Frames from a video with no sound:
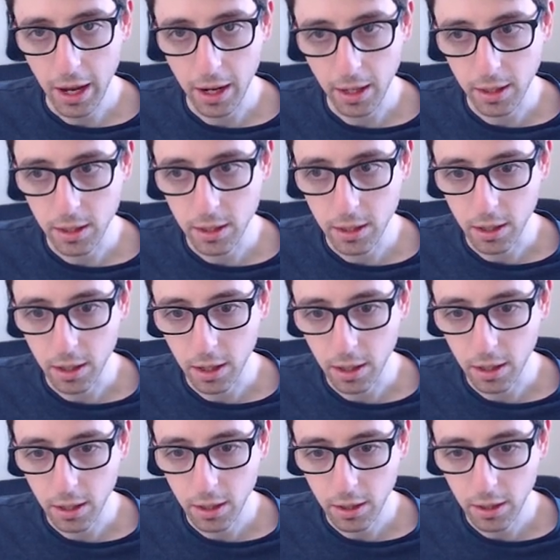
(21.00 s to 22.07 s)
And
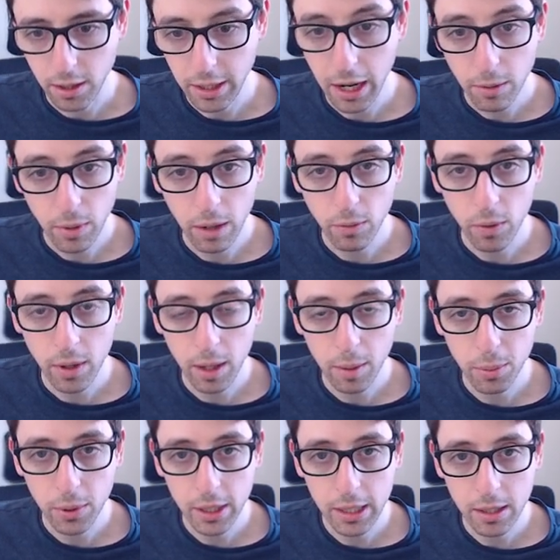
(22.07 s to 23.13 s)
yeah, round one,
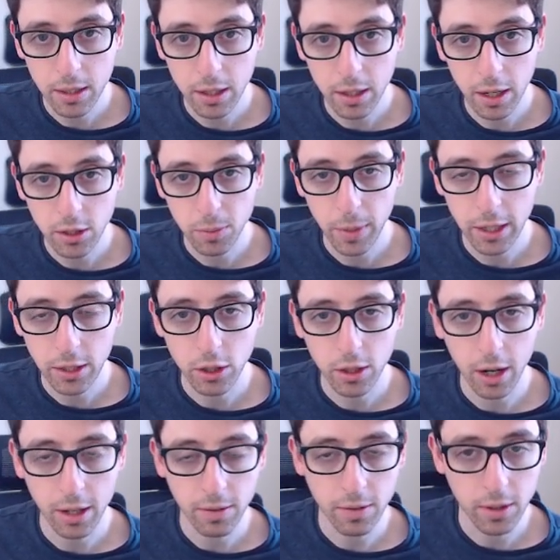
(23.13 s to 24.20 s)
I'm playing against International
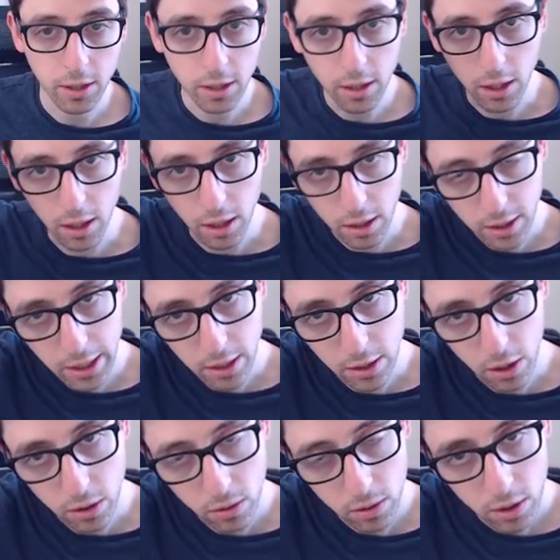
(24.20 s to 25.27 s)
Master Ivan
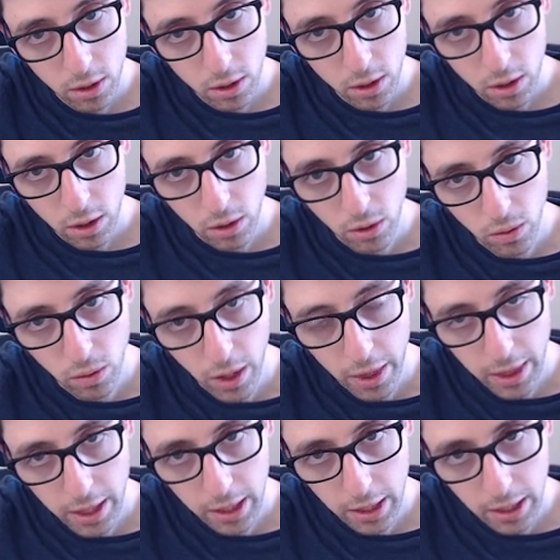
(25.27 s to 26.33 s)
Skitko, who I
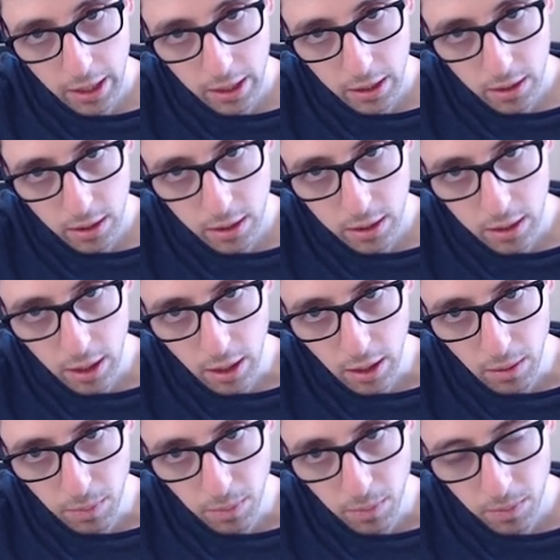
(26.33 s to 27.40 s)
think is
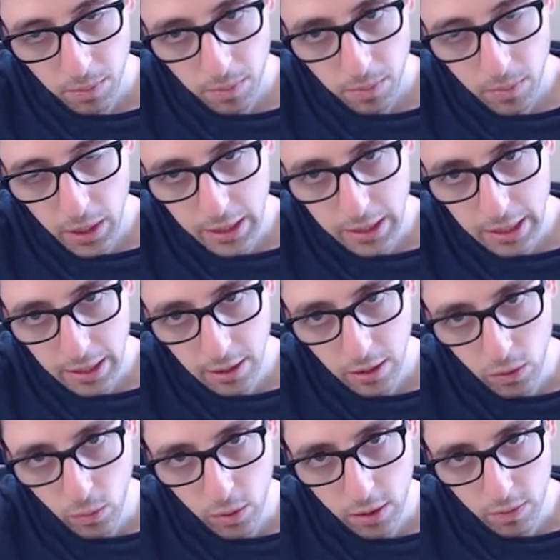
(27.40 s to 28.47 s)

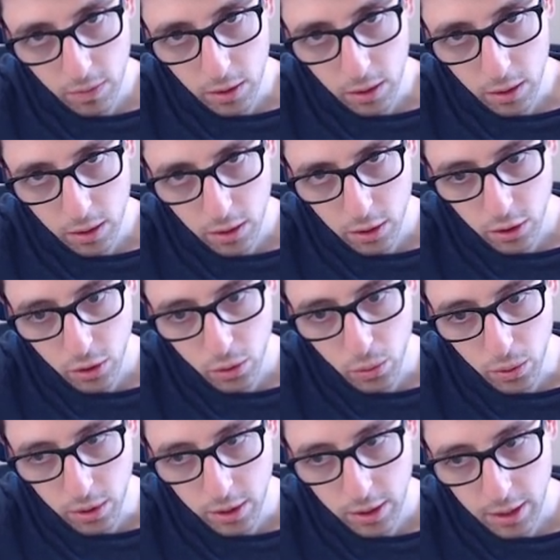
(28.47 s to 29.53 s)
attending one of the
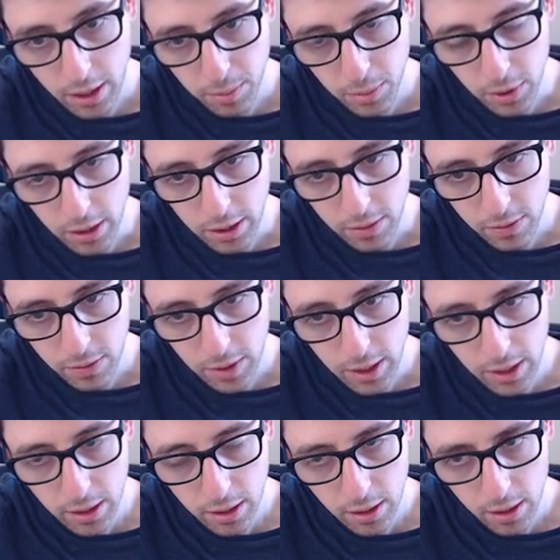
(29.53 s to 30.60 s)
schools, I believe,
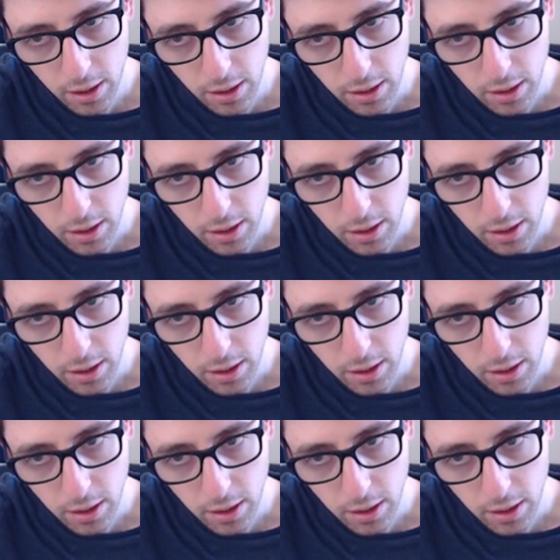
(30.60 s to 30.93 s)
in